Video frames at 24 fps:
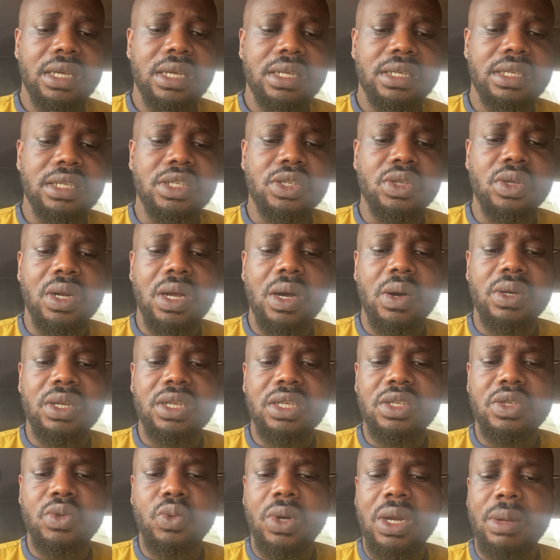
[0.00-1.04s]
This
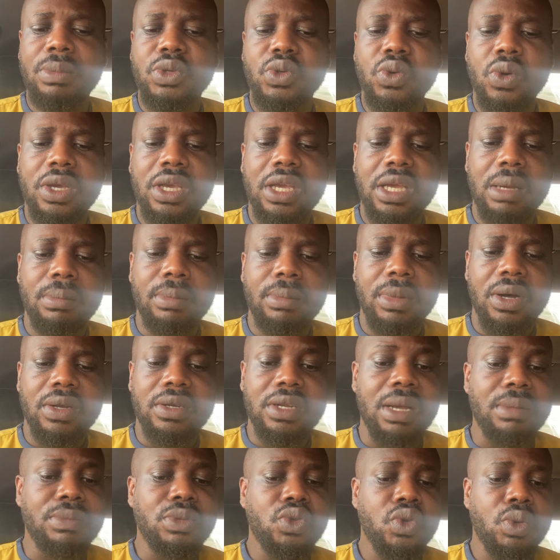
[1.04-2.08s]
is what I'm talking about.
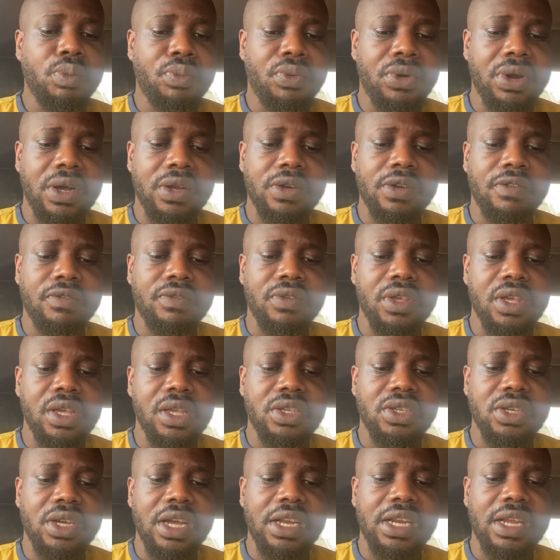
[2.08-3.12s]
I am so proud of
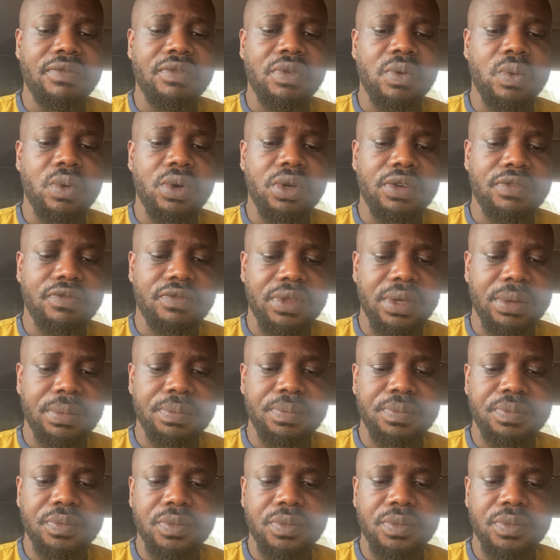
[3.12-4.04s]
each and every one of them.